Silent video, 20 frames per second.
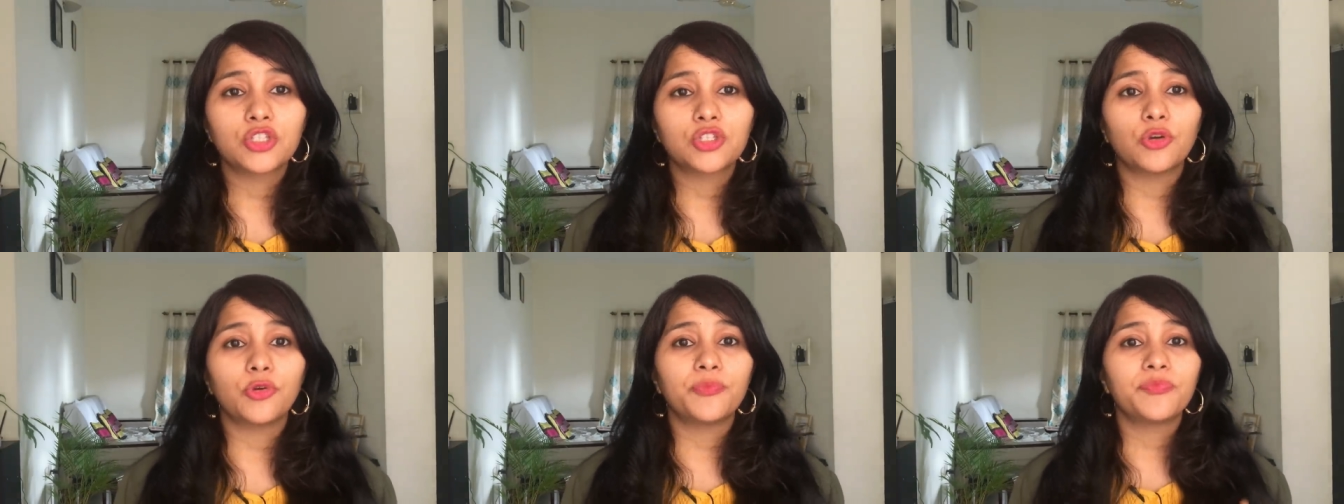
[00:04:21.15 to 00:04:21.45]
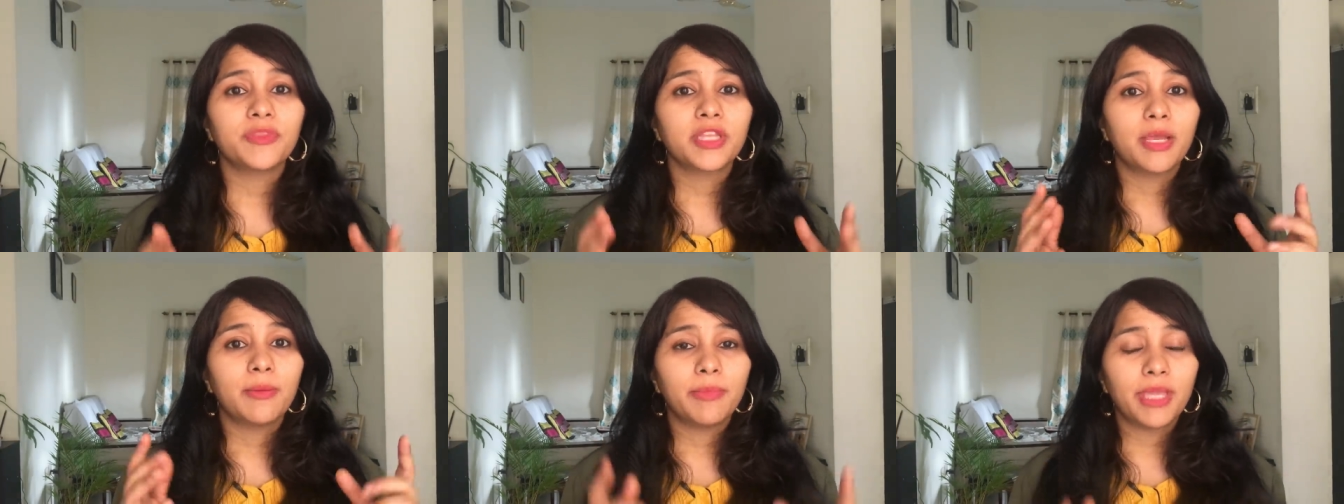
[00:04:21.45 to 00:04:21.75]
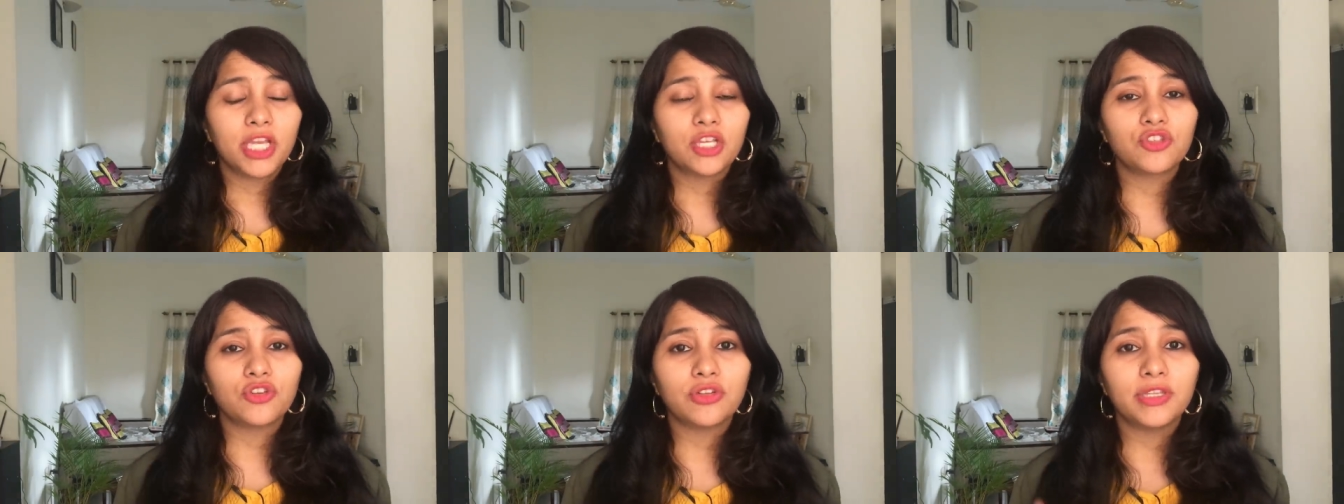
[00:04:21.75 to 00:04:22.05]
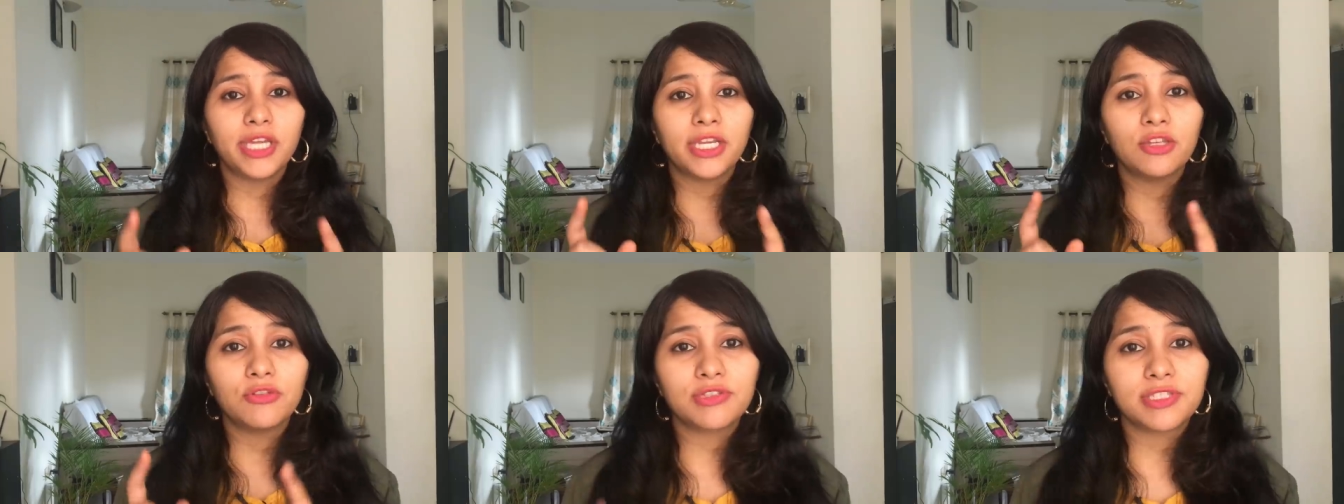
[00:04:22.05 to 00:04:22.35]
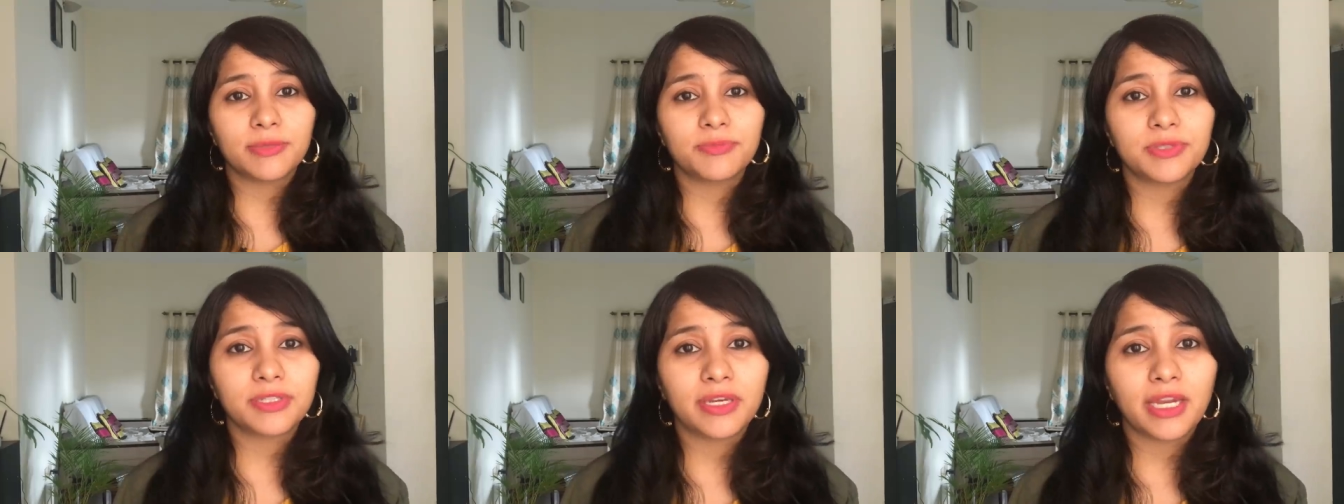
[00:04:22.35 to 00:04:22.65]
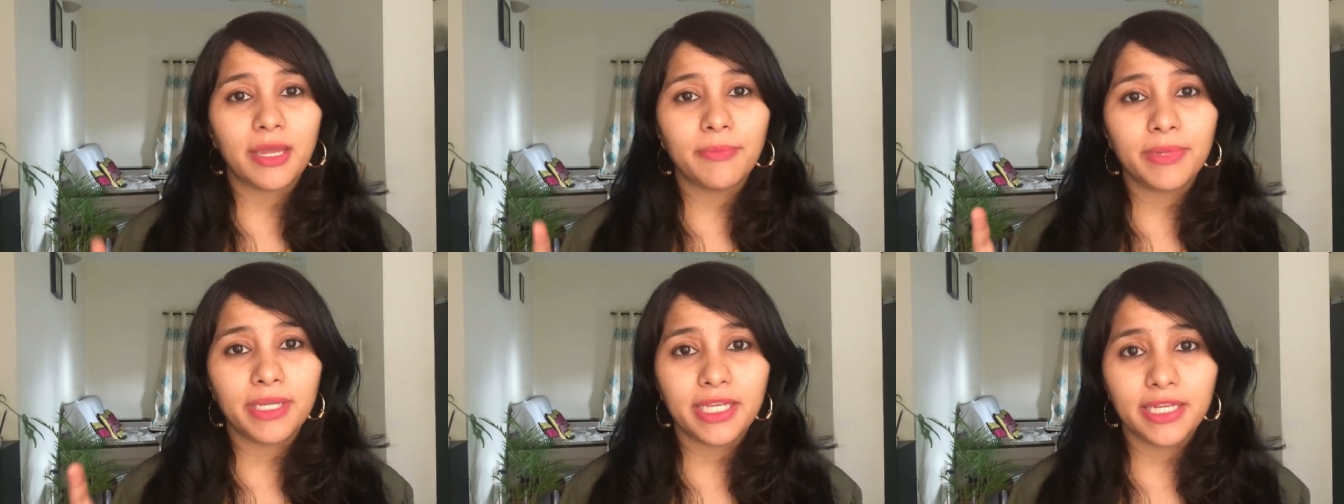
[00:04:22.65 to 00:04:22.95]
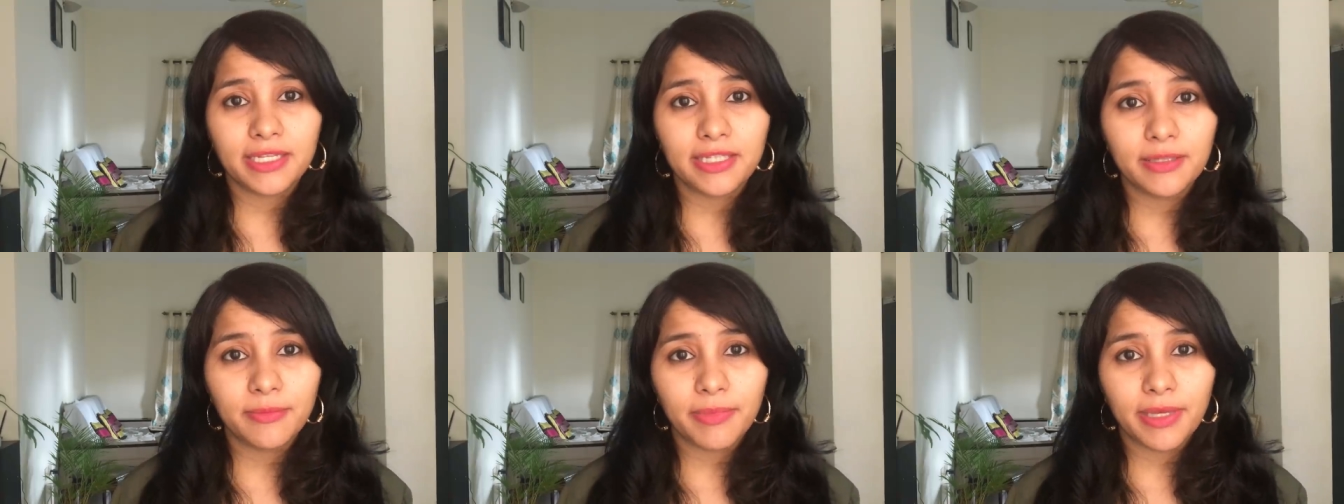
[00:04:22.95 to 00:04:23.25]
So make sure that you subscribe
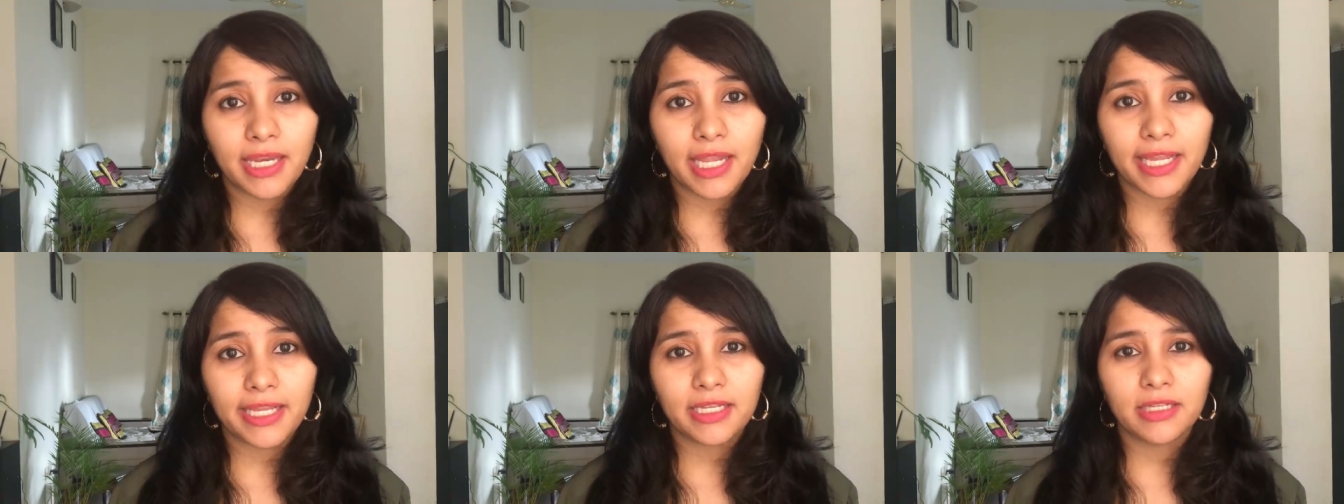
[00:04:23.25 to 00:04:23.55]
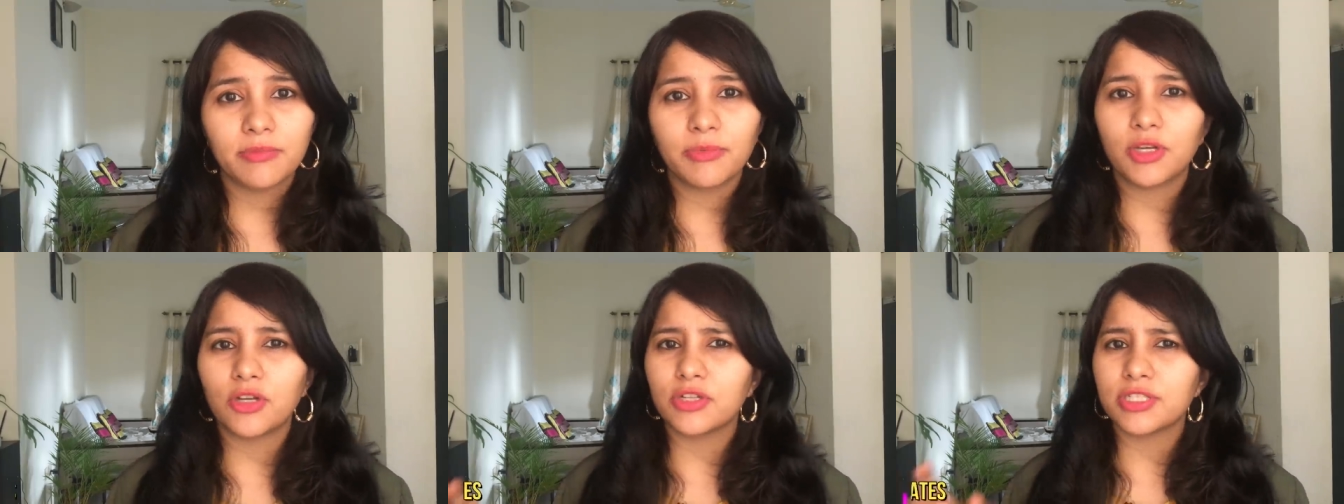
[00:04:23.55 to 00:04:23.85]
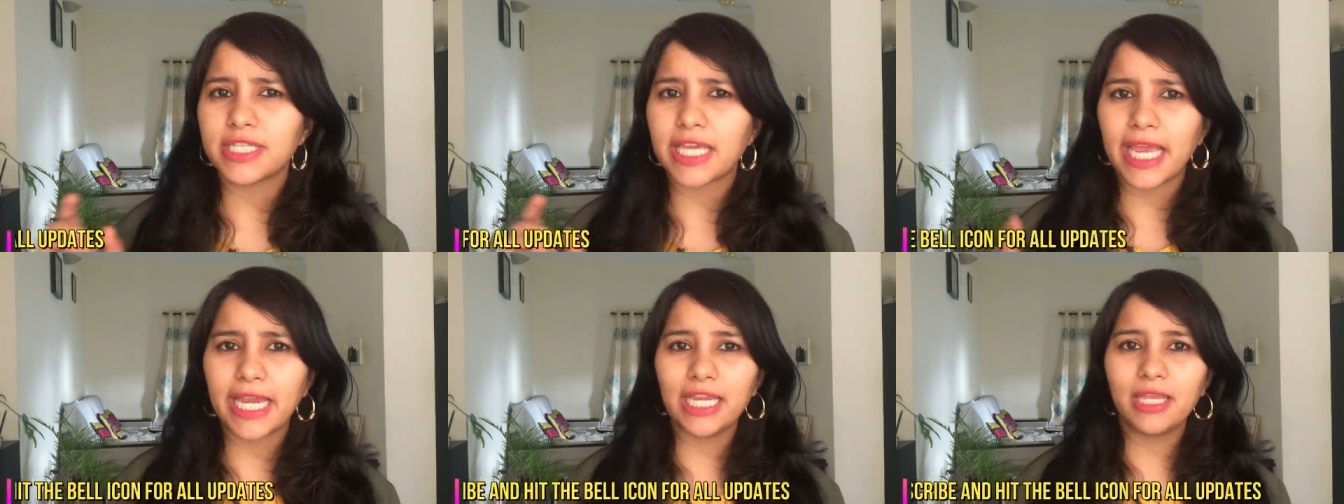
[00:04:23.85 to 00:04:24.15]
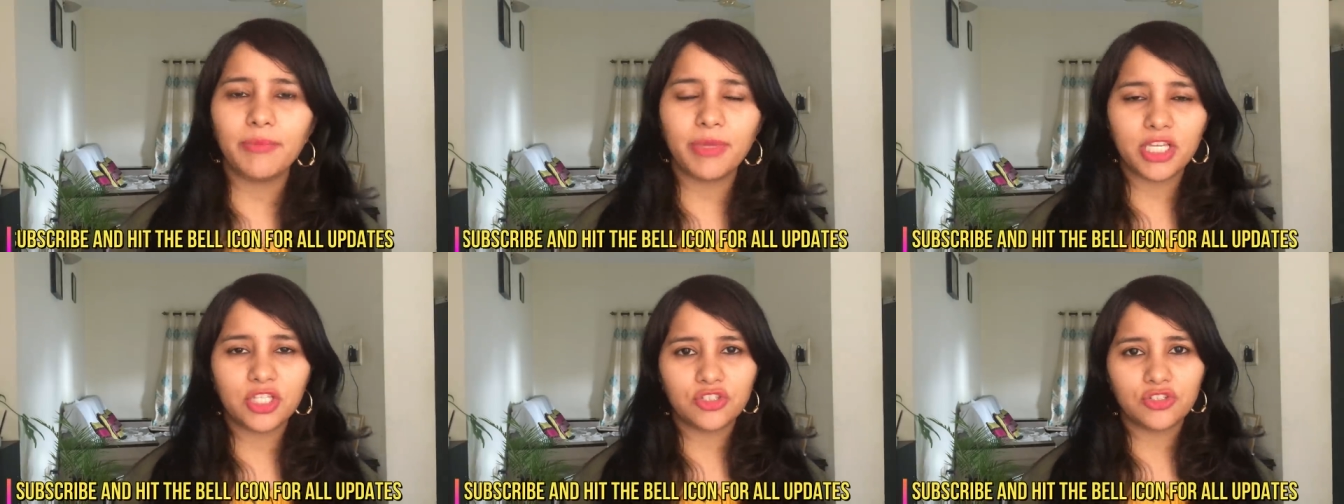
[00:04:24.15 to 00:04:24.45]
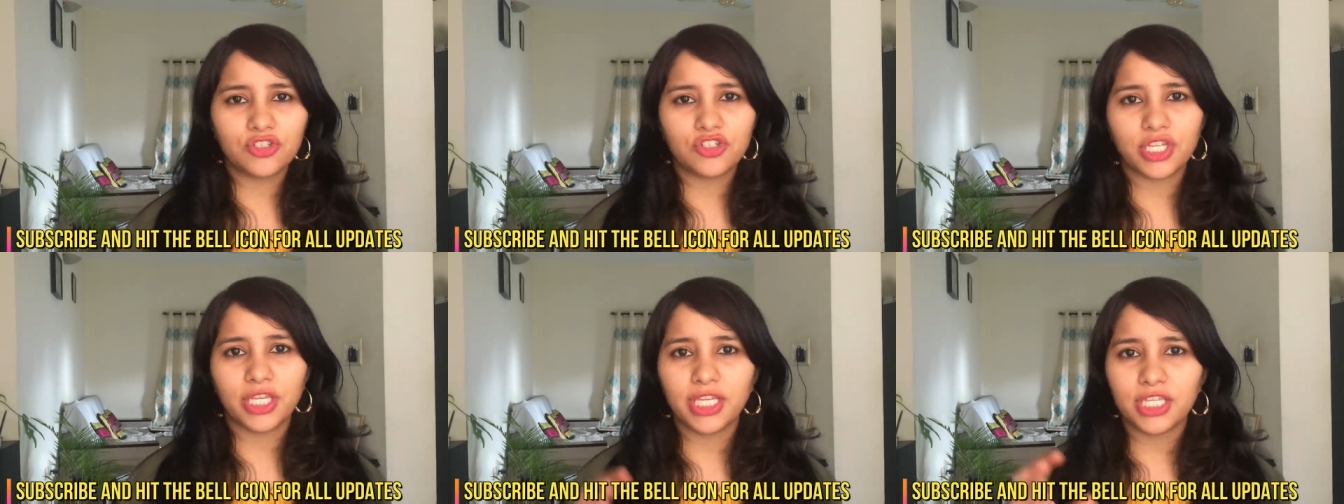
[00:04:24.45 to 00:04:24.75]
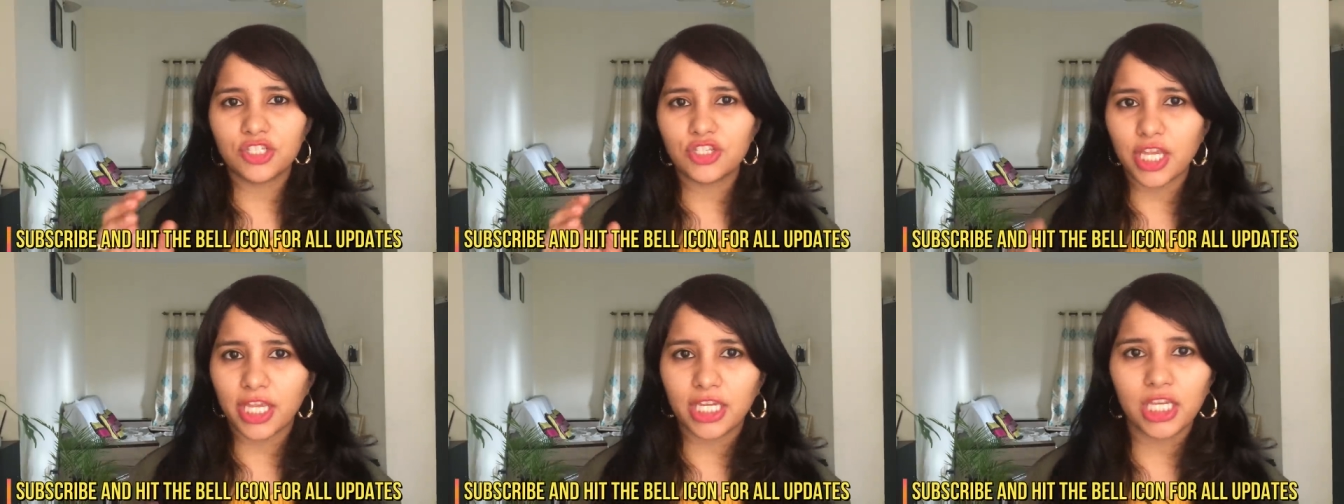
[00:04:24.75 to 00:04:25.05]
and hit the bell icon because any major change,